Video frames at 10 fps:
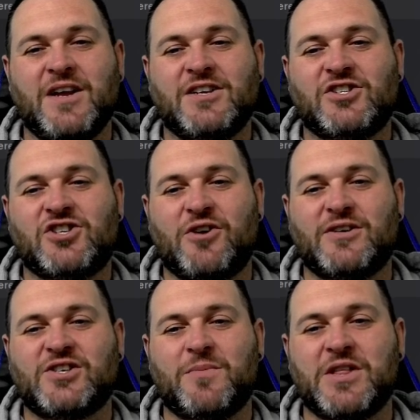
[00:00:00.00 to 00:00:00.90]
to show you
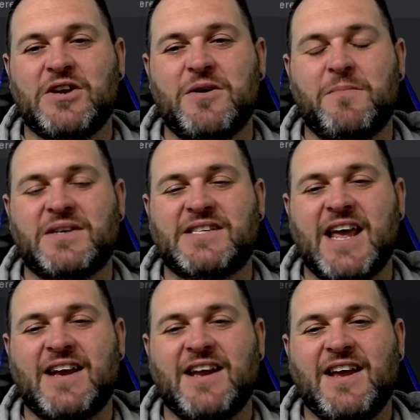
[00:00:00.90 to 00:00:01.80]
some of the numbers
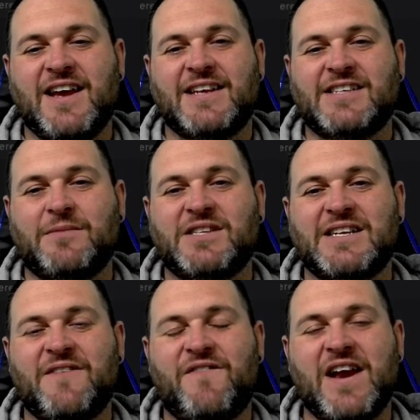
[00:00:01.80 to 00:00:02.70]
then, in terms of
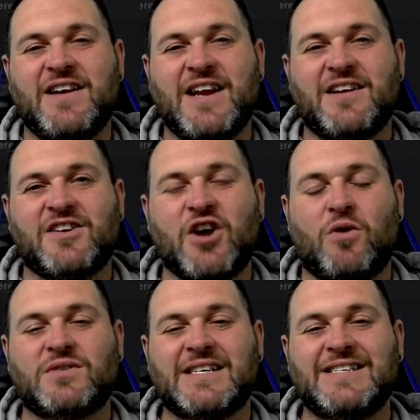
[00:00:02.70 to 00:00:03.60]
the defending,
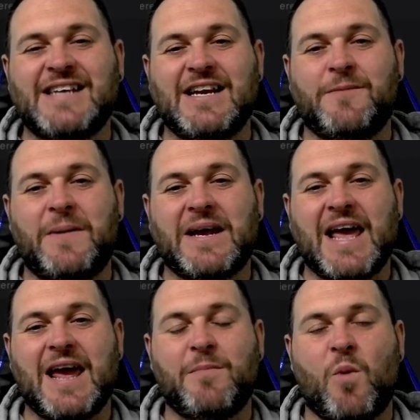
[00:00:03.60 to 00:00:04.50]
goals conceded per
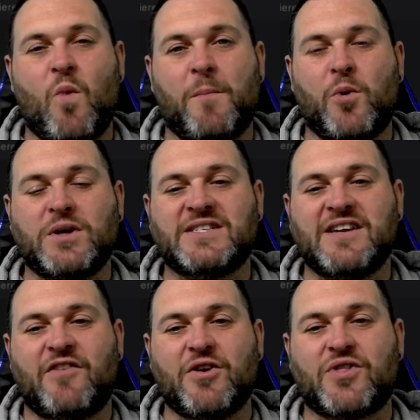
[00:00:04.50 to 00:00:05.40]
game
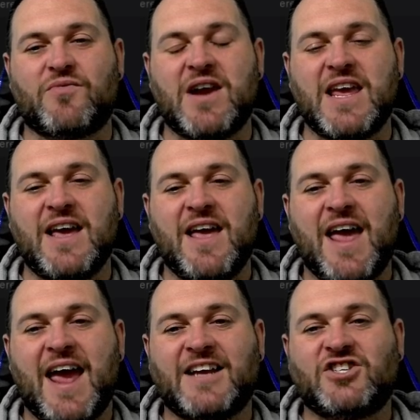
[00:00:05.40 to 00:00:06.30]
1.03,
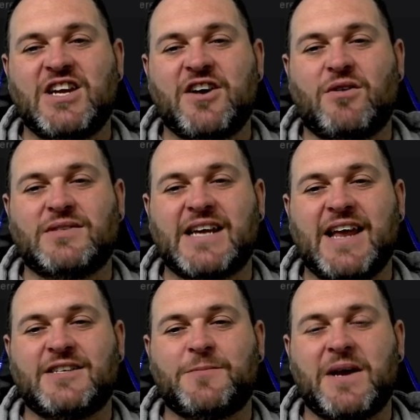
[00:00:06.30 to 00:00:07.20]
XG goals
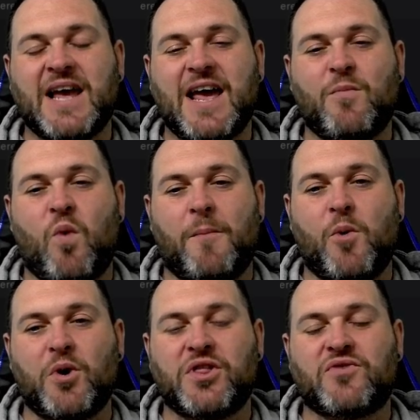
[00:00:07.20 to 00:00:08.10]
against per game
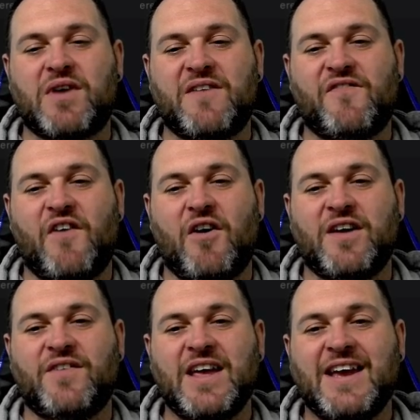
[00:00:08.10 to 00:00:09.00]

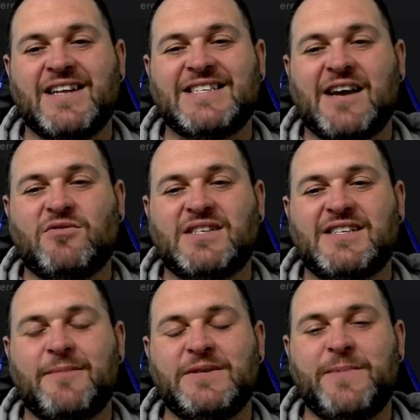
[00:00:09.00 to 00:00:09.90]
1.35, tackles
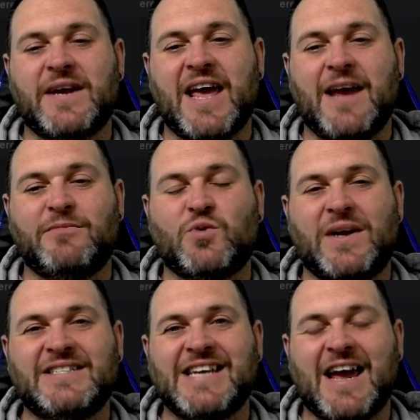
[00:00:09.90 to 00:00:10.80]
attempted per game
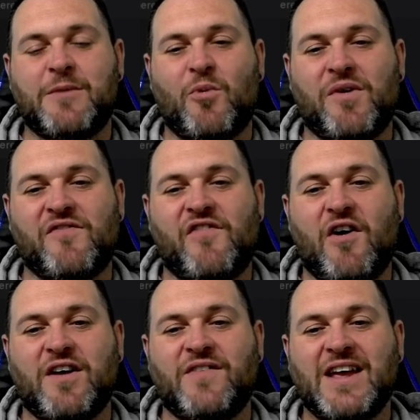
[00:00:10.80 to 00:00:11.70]

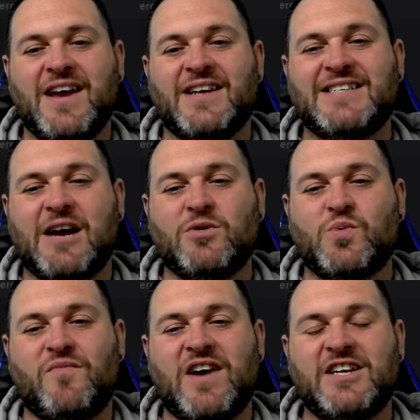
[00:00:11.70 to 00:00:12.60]
28.5, tackles
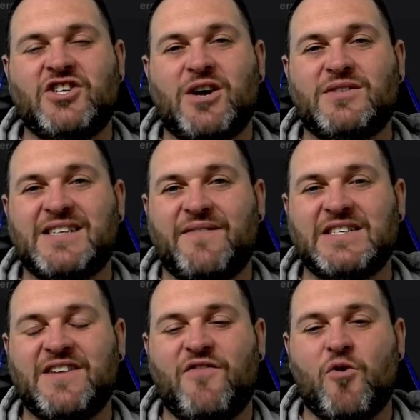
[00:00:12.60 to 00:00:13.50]
won ratio
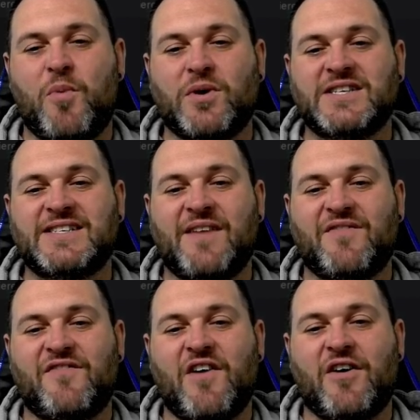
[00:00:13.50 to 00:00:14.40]

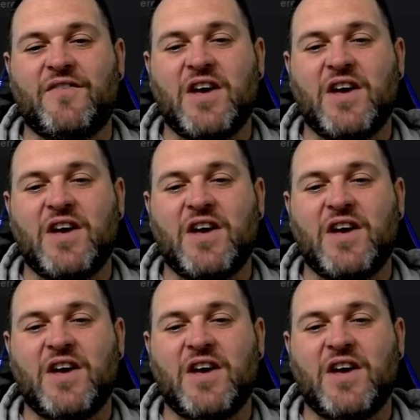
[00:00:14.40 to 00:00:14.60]
74.75,